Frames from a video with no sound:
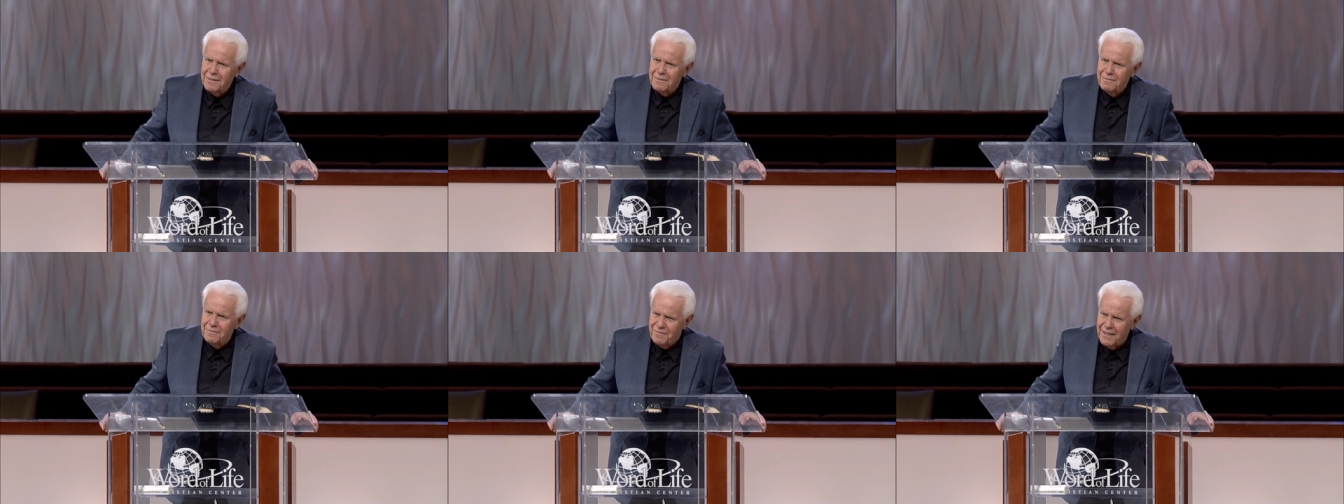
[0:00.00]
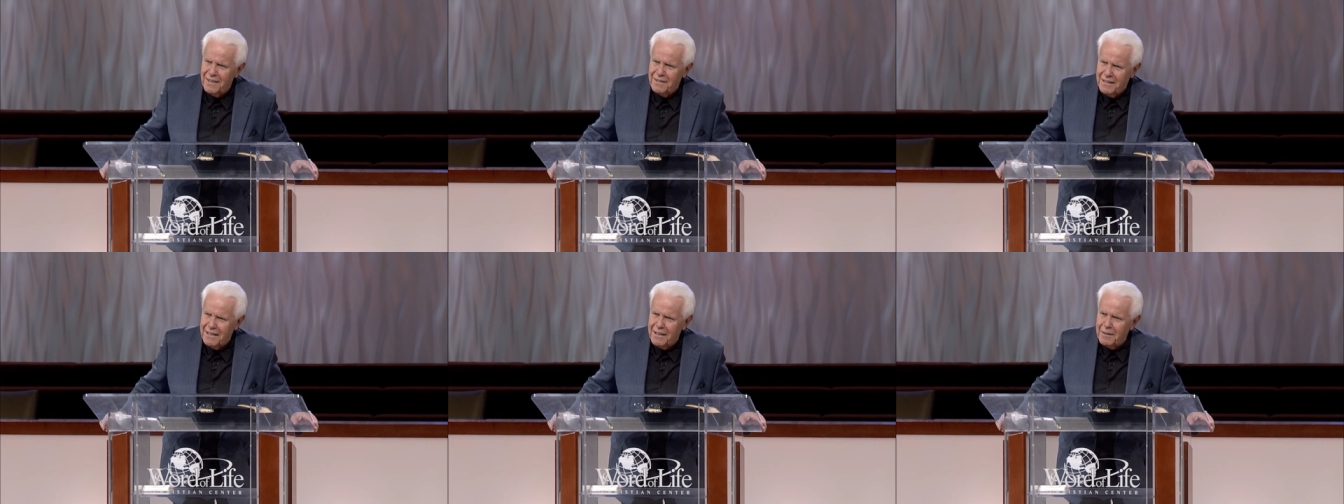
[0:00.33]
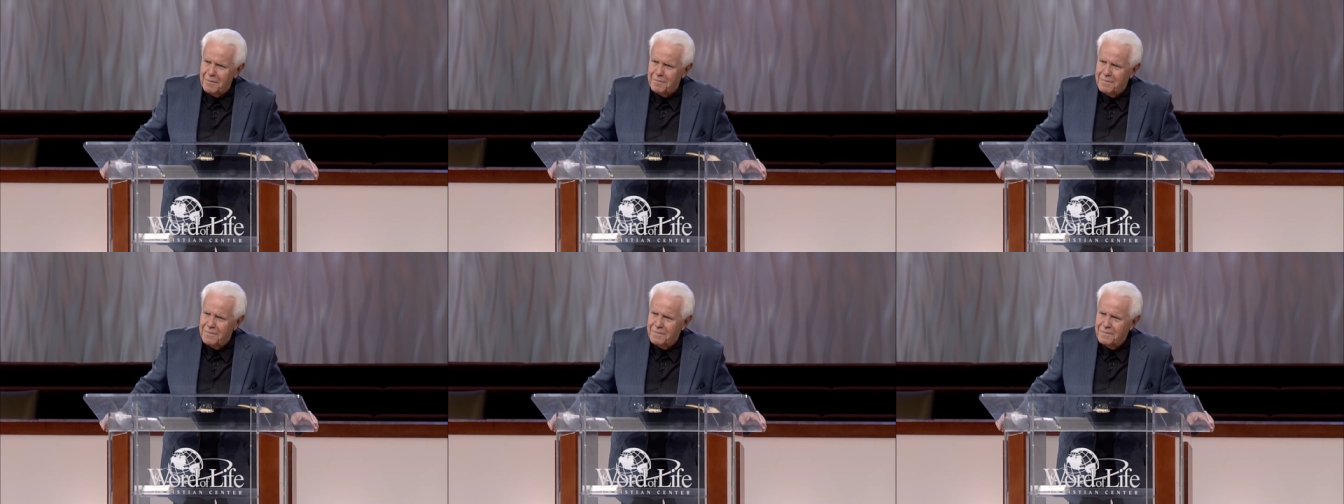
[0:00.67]
and filled it up.
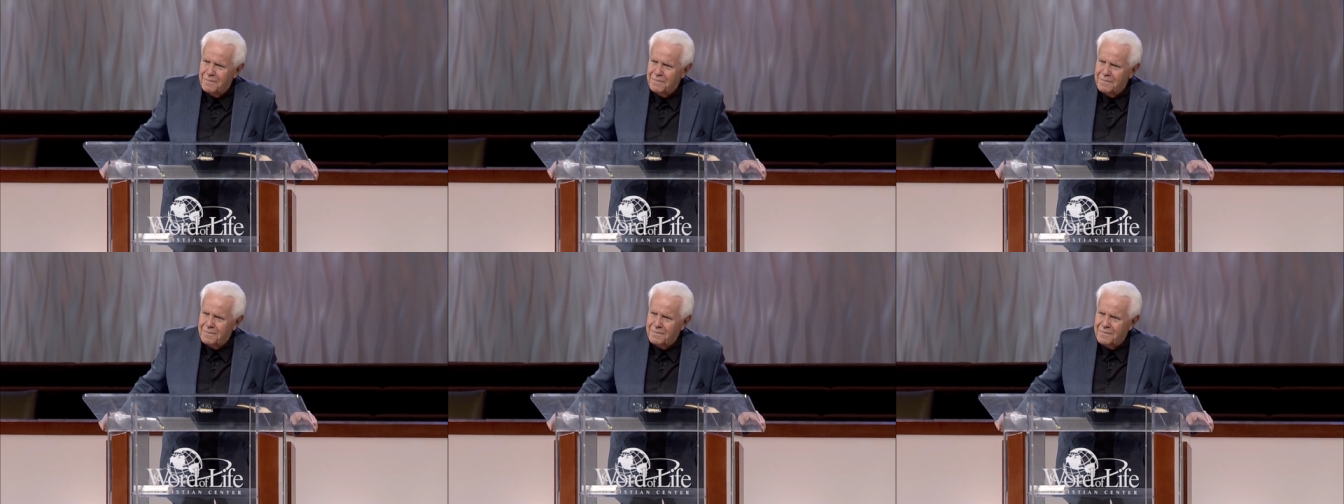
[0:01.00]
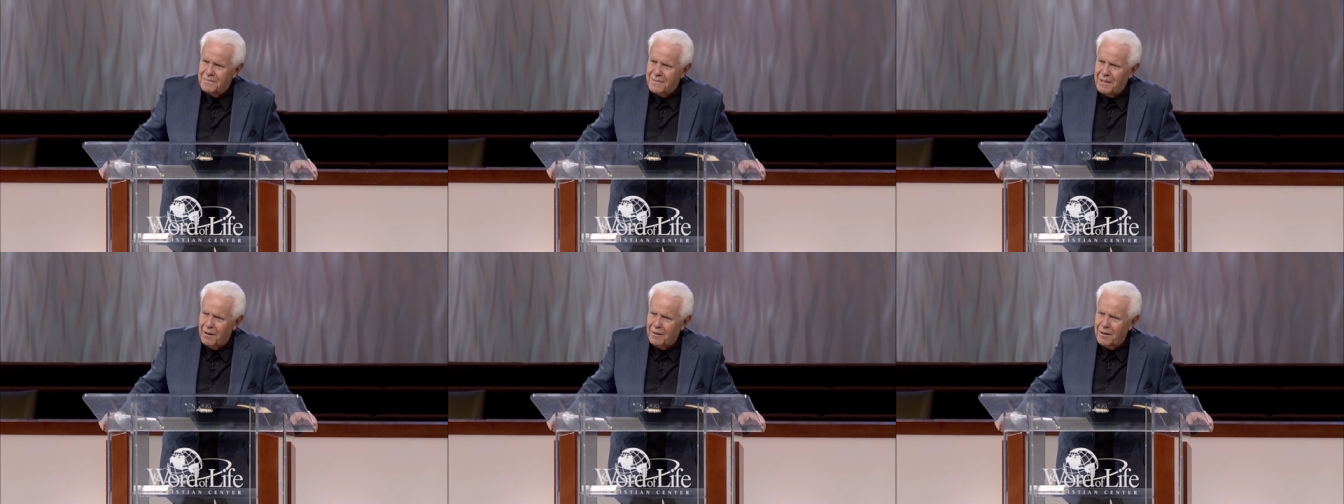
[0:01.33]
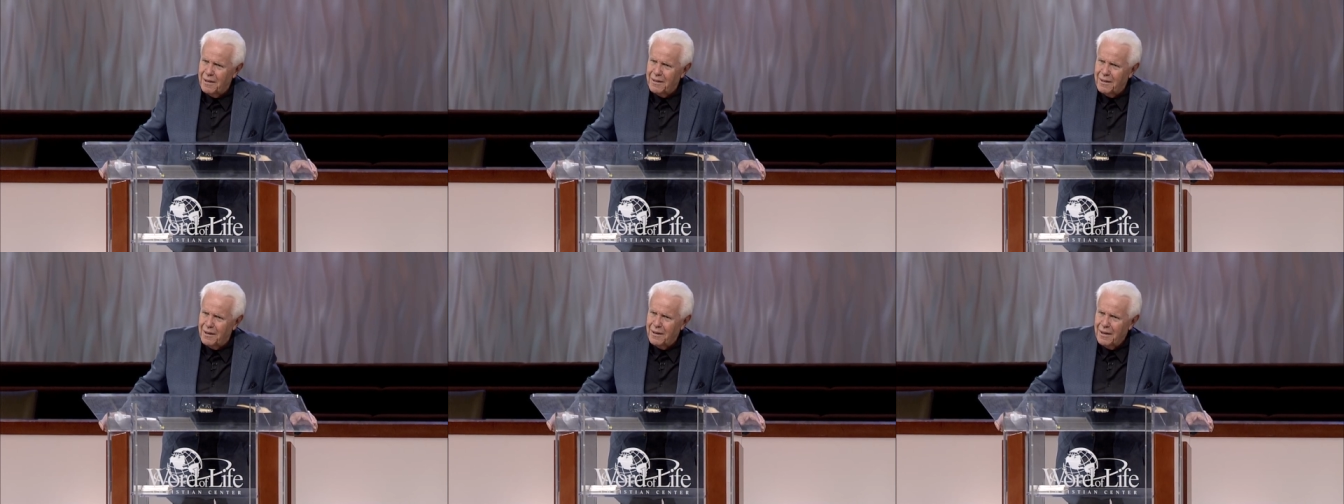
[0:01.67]

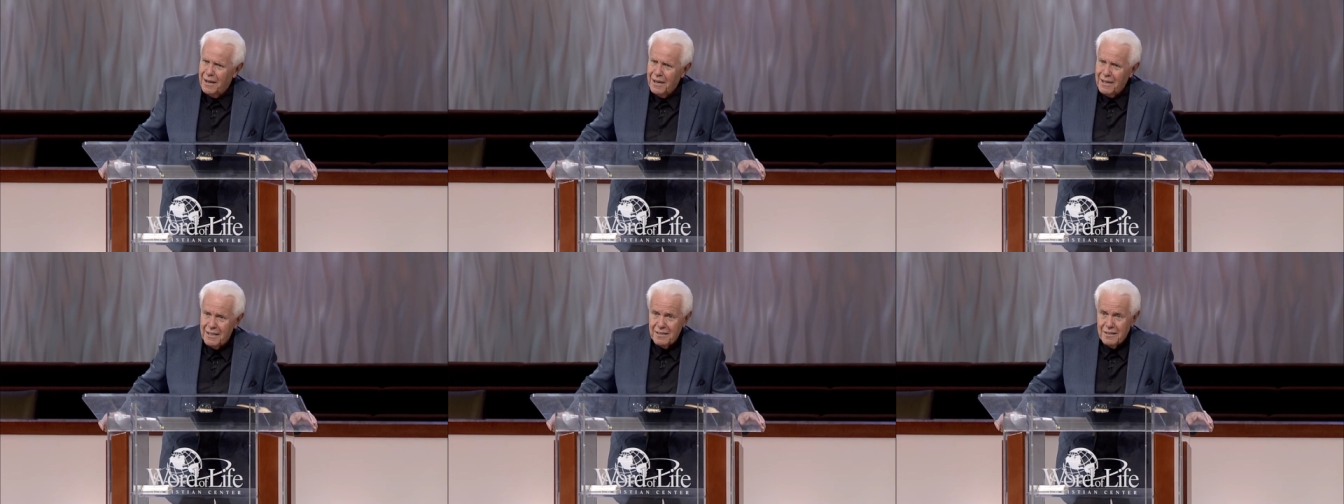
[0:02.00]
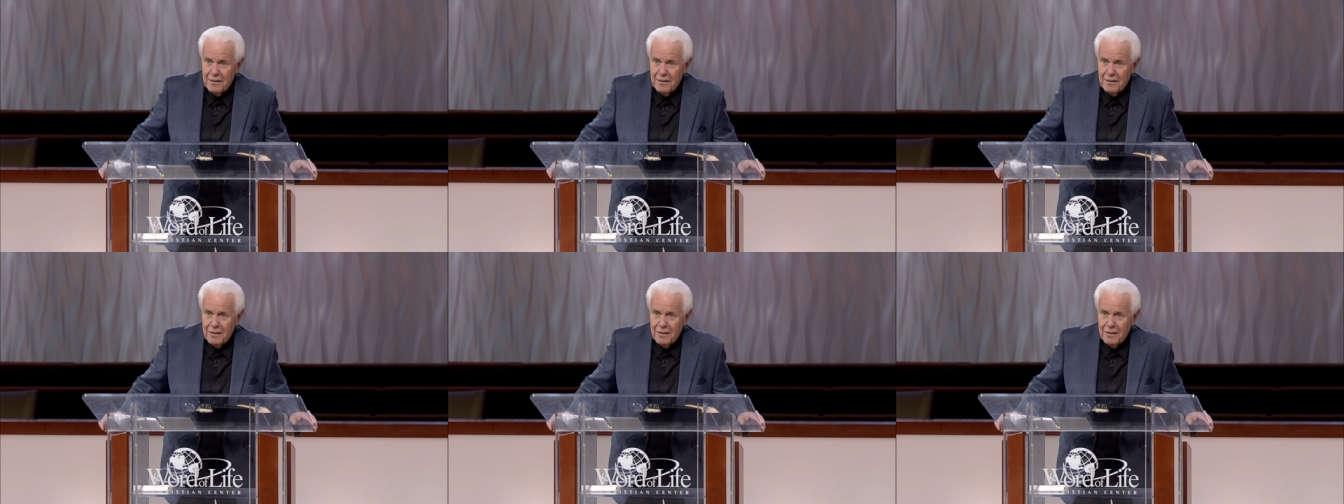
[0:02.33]
Because